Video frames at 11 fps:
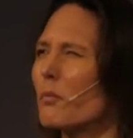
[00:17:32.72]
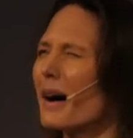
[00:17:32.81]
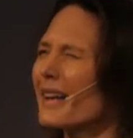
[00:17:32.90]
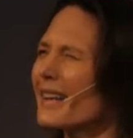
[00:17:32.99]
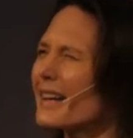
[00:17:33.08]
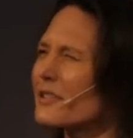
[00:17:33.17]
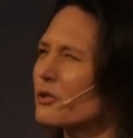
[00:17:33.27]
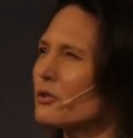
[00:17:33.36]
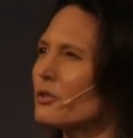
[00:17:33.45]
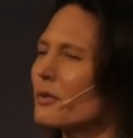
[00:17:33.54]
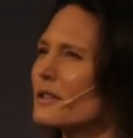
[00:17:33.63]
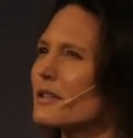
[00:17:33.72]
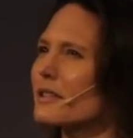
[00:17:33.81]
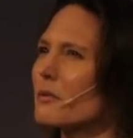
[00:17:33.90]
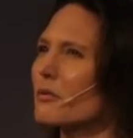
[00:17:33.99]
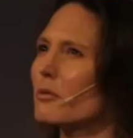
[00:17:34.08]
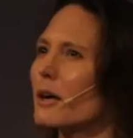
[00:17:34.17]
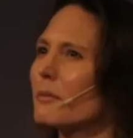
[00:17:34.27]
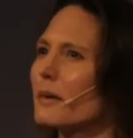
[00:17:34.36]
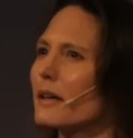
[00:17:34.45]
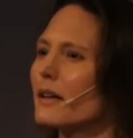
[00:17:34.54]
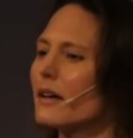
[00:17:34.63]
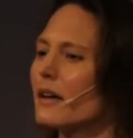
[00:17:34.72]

Has It All? What is it? Someone remind me.